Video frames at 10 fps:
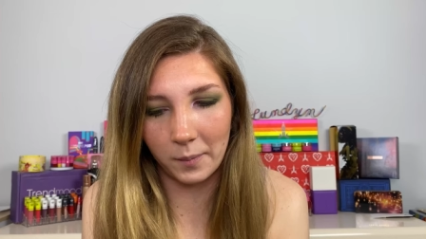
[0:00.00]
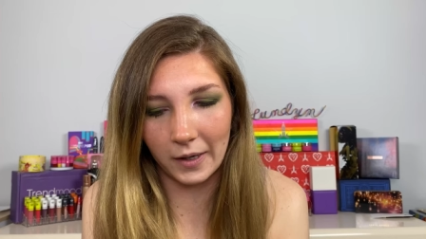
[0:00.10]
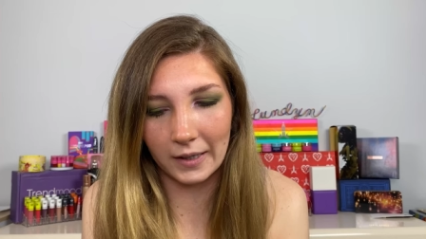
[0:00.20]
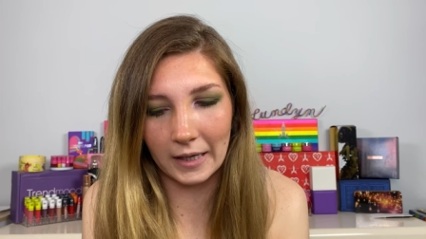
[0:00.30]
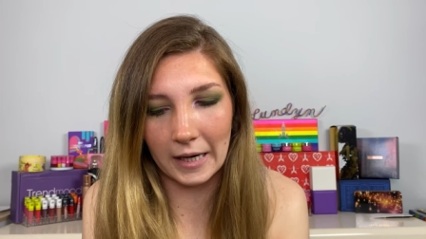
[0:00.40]
me
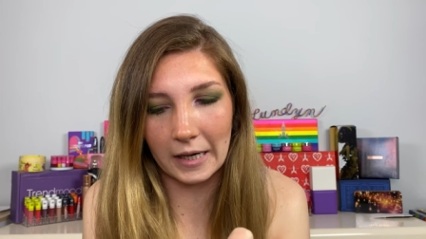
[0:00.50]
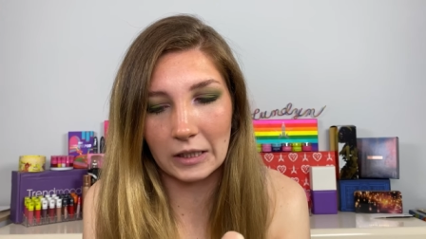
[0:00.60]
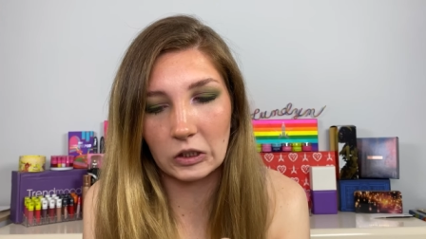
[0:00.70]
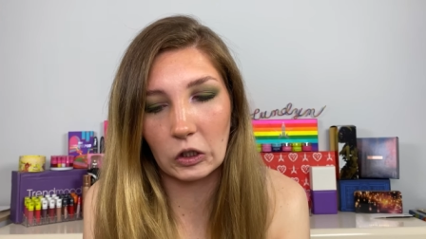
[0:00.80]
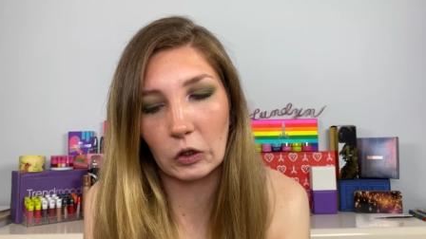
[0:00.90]
to say,
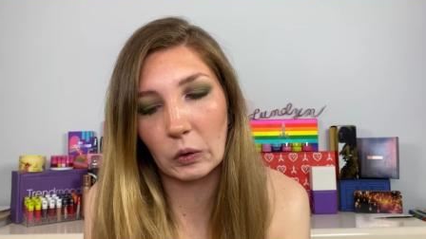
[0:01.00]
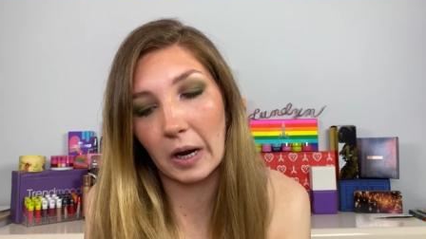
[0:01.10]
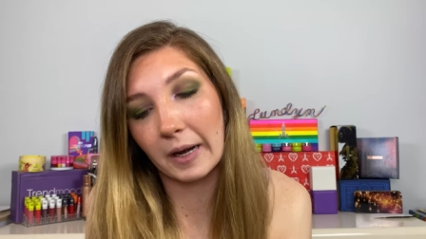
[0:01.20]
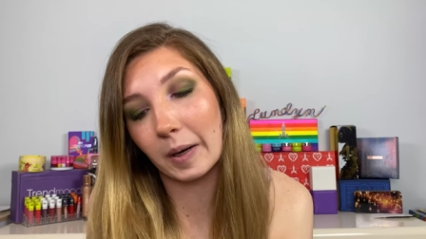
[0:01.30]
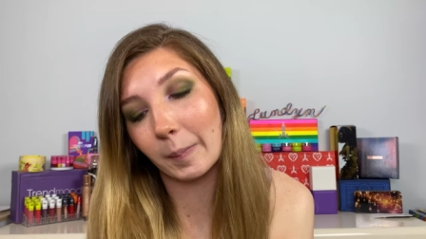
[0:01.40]
so
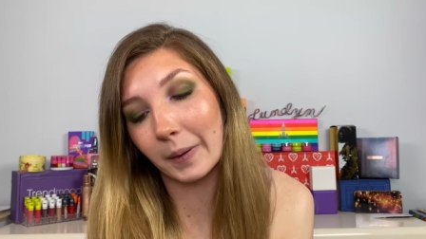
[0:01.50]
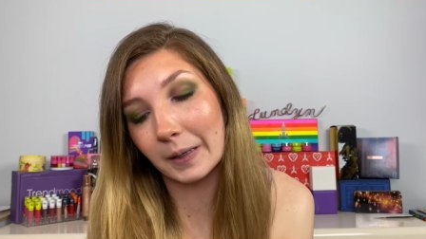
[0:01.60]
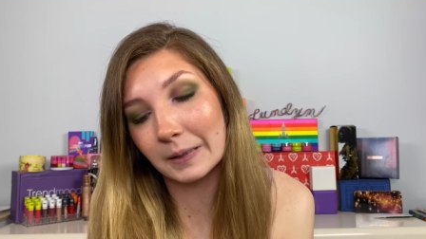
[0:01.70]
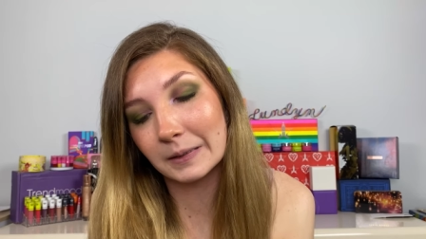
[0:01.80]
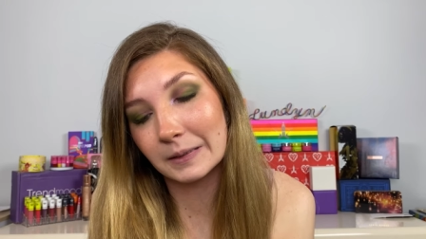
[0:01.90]
I am
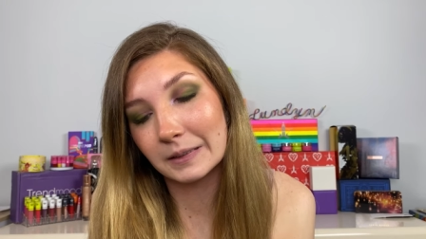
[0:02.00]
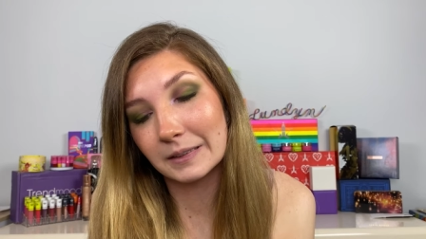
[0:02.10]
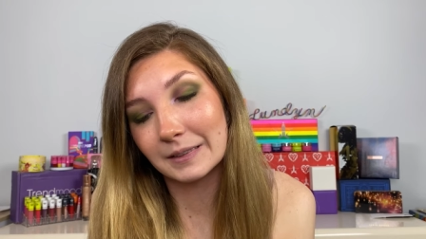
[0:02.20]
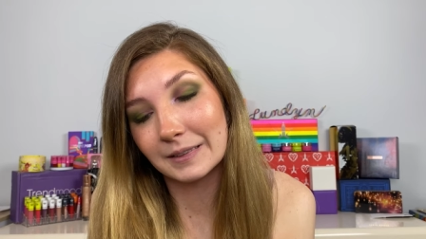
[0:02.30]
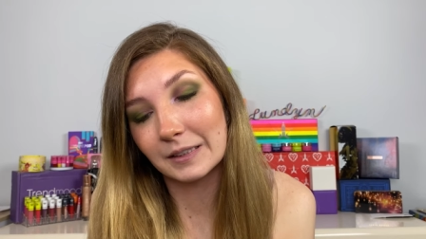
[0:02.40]

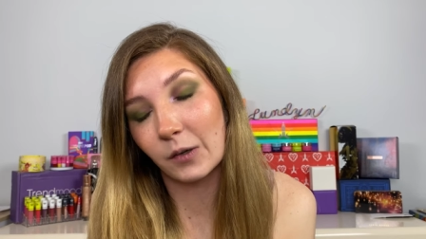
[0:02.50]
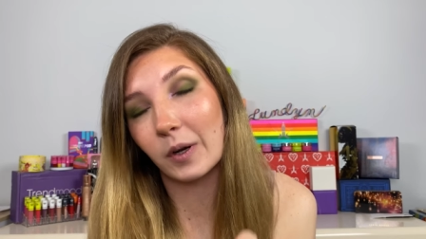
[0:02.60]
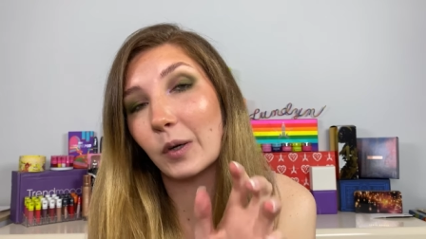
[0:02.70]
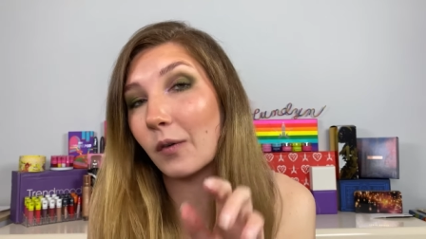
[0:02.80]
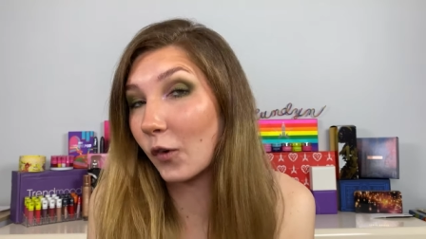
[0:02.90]
going
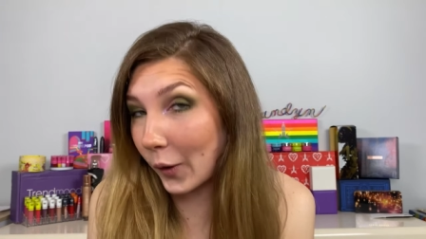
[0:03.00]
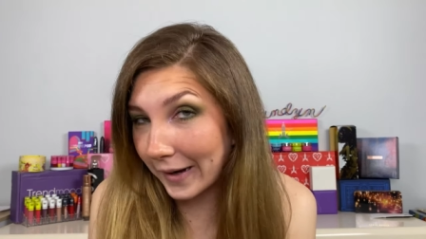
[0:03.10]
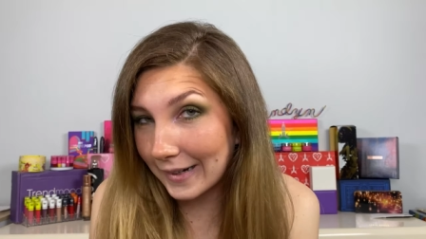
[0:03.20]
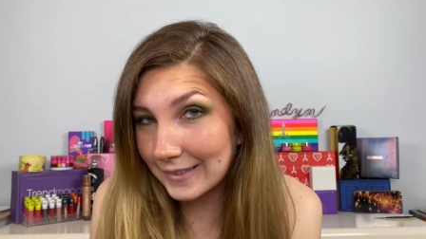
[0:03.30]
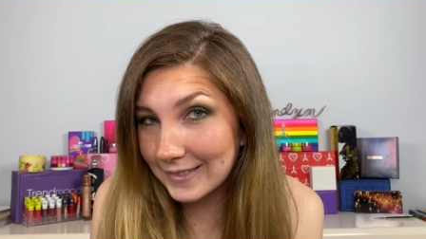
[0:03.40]
to avoid
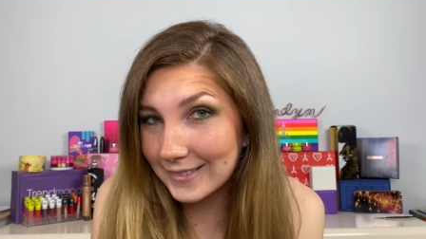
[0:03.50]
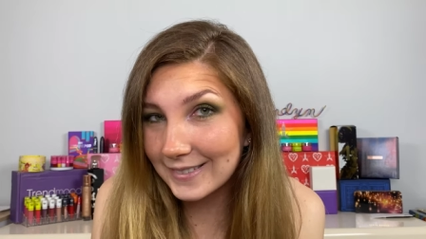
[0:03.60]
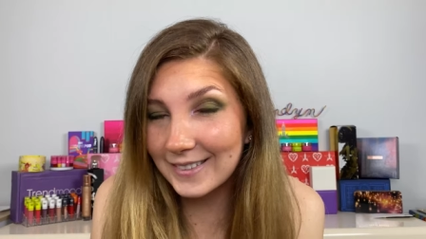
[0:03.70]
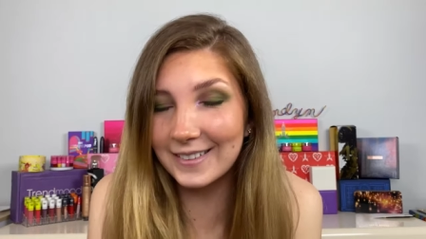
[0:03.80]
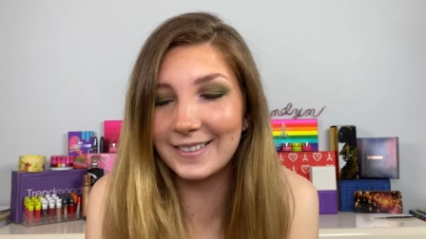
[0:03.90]
it. All